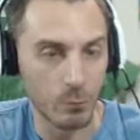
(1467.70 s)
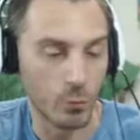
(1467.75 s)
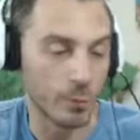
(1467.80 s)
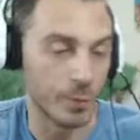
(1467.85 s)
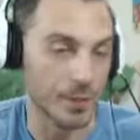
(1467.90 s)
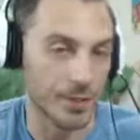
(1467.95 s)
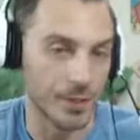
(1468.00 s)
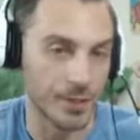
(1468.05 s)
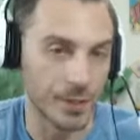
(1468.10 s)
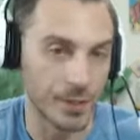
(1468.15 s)
would
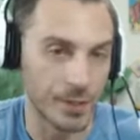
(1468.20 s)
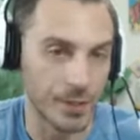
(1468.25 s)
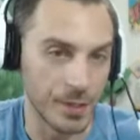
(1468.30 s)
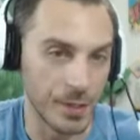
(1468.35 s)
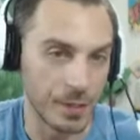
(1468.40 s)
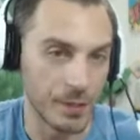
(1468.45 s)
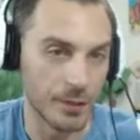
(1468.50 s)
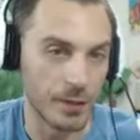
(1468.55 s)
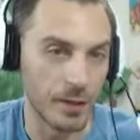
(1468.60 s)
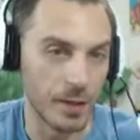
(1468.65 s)
be
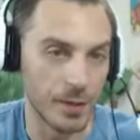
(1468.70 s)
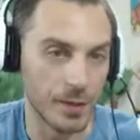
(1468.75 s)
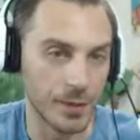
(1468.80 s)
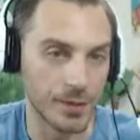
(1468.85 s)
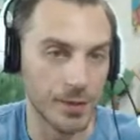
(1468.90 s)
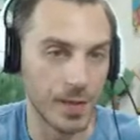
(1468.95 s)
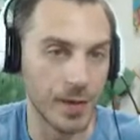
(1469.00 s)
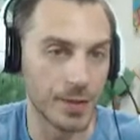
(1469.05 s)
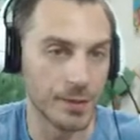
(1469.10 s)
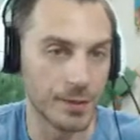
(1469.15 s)
60 in
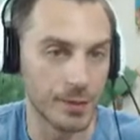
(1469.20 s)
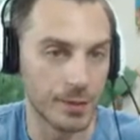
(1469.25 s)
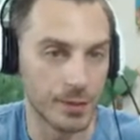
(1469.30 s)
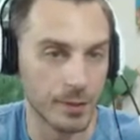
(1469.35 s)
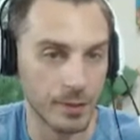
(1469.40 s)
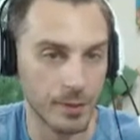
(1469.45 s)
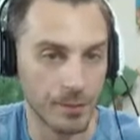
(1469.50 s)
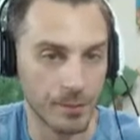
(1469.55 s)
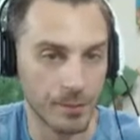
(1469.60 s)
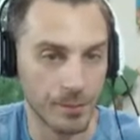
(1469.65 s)
this
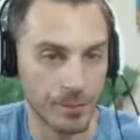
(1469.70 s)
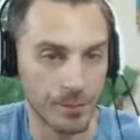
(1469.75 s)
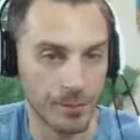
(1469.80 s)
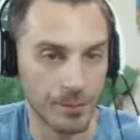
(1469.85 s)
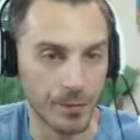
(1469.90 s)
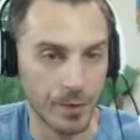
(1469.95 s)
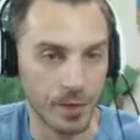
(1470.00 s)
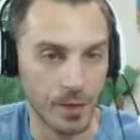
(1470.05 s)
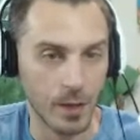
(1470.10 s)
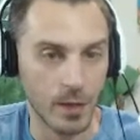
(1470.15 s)
case,
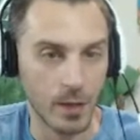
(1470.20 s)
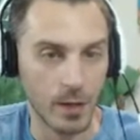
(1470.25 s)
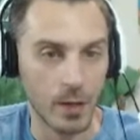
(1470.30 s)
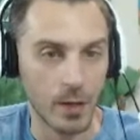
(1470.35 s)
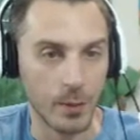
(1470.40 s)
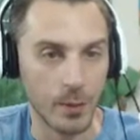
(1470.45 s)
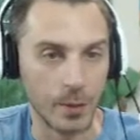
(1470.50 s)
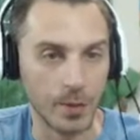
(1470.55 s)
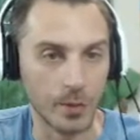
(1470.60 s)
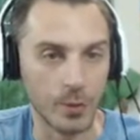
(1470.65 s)

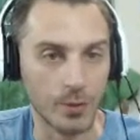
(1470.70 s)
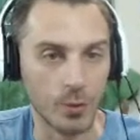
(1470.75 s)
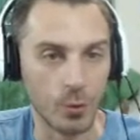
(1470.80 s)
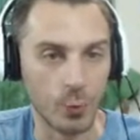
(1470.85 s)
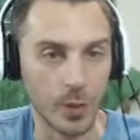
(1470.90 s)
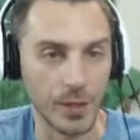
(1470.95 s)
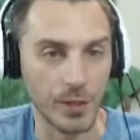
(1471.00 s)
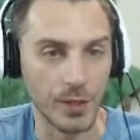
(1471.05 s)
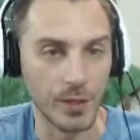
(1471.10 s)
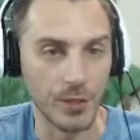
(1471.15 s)
because of the
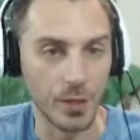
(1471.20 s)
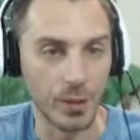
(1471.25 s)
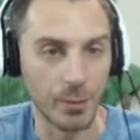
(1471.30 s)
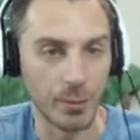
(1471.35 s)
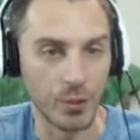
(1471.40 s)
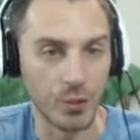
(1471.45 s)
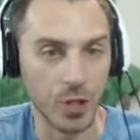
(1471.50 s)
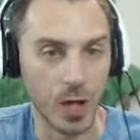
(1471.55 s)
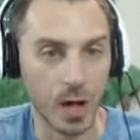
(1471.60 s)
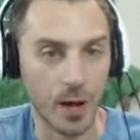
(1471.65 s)
weakness on
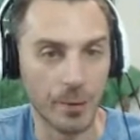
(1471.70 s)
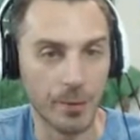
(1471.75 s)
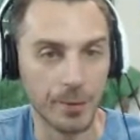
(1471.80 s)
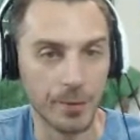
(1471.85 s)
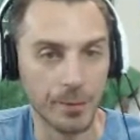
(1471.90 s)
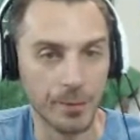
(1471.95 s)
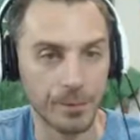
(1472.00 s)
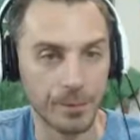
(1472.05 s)
Machop.